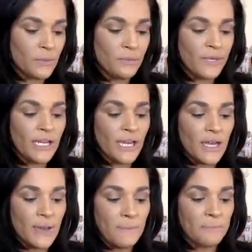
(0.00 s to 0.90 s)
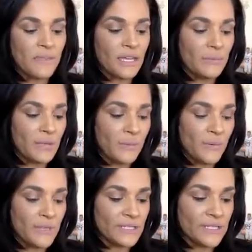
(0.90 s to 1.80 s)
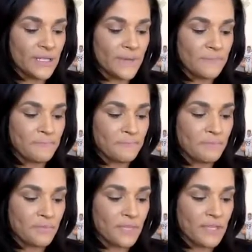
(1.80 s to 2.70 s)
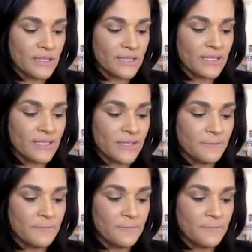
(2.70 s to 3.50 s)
Bring up, and I'm going to pull this up. Let's see.